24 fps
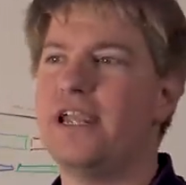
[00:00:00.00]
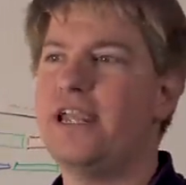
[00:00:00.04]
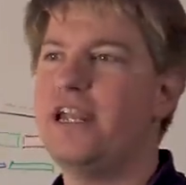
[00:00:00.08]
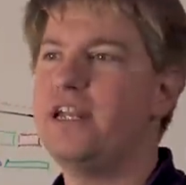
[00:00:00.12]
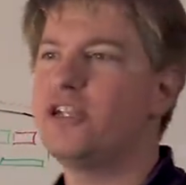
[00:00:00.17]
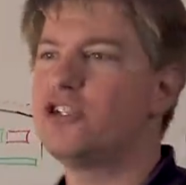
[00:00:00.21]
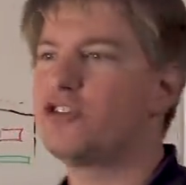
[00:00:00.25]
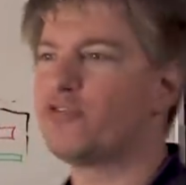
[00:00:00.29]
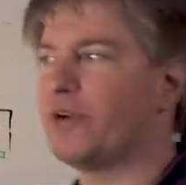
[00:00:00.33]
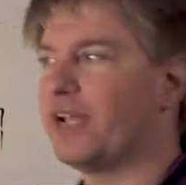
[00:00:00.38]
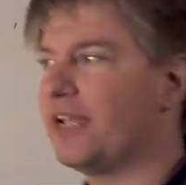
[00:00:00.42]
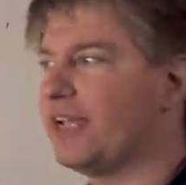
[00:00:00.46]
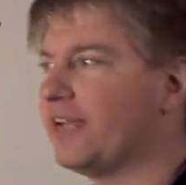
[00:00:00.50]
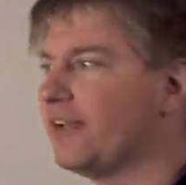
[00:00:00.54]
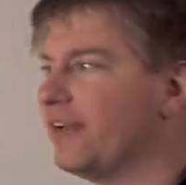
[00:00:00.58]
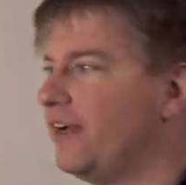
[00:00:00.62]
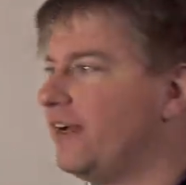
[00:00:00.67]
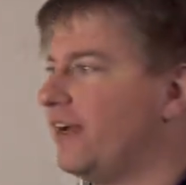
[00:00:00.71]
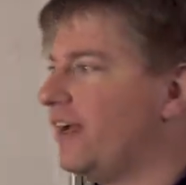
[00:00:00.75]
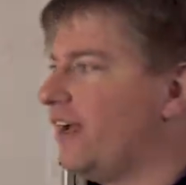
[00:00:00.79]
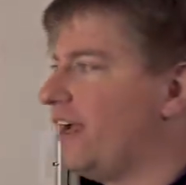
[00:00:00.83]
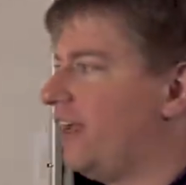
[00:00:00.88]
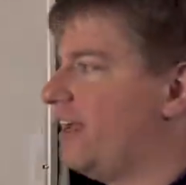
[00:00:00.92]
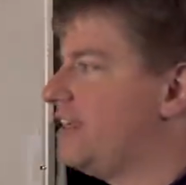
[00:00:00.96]
each wing
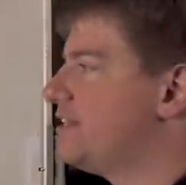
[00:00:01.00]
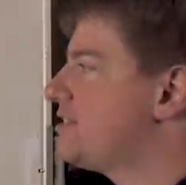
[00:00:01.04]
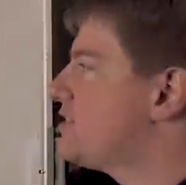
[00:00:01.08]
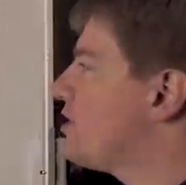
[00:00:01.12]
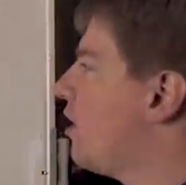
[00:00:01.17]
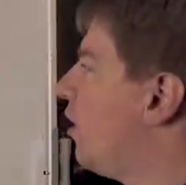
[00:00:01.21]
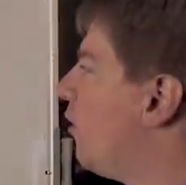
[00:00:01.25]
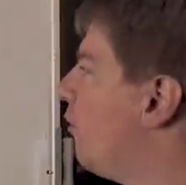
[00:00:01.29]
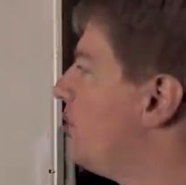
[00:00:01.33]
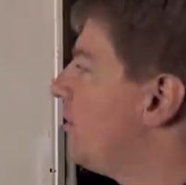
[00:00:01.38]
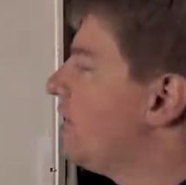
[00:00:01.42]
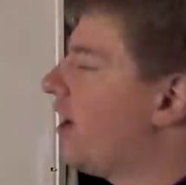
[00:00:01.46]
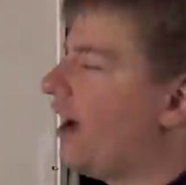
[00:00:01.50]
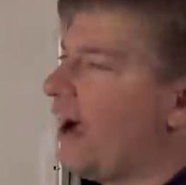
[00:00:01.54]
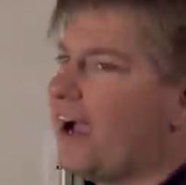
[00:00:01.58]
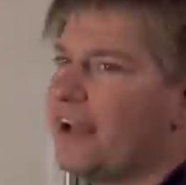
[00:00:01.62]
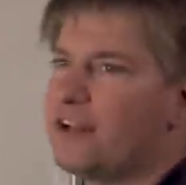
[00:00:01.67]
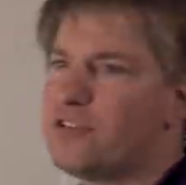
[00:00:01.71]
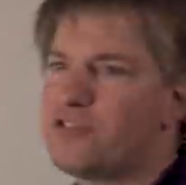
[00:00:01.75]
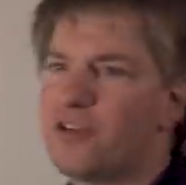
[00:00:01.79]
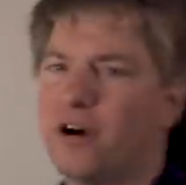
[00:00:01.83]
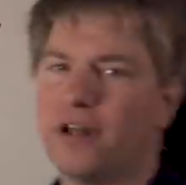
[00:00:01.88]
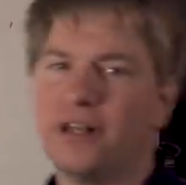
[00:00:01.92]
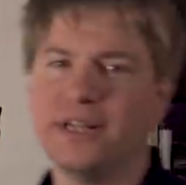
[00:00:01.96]
its own
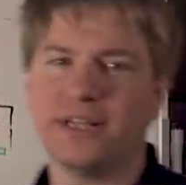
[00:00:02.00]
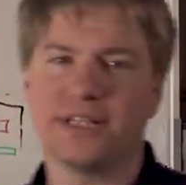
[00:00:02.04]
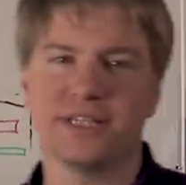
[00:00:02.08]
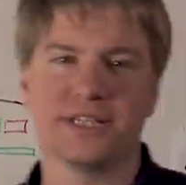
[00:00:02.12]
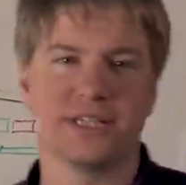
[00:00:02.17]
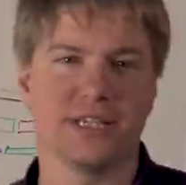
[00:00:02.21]
hydraulic